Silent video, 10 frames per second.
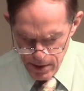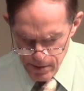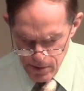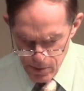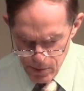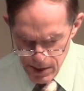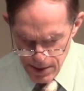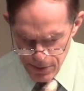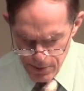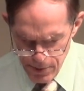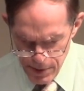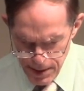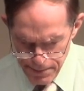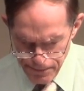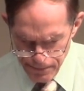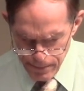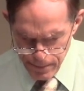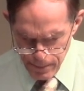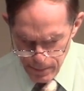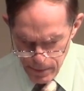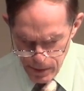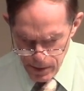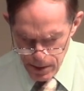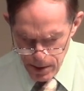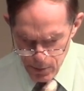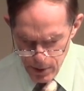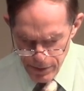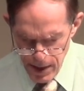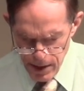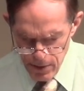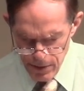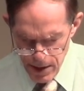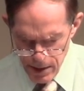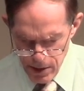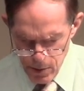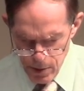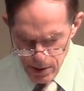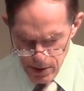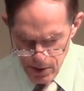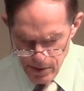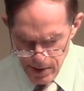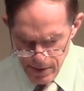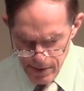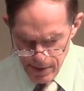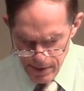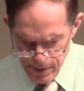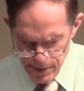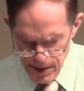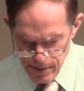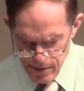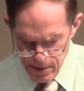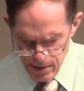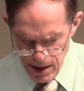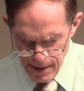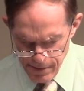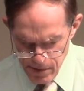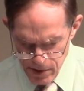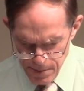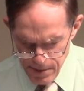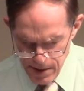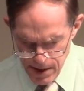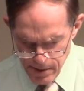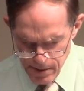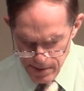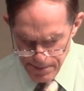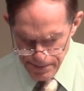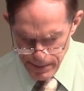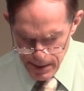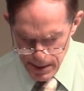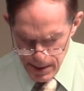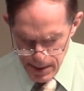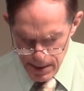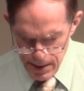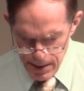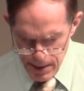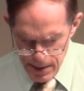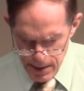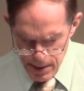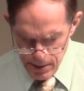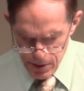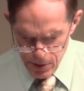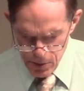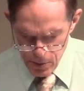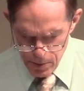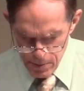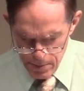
us to get through them. And we thank you that you are using things in our life, circumstances, to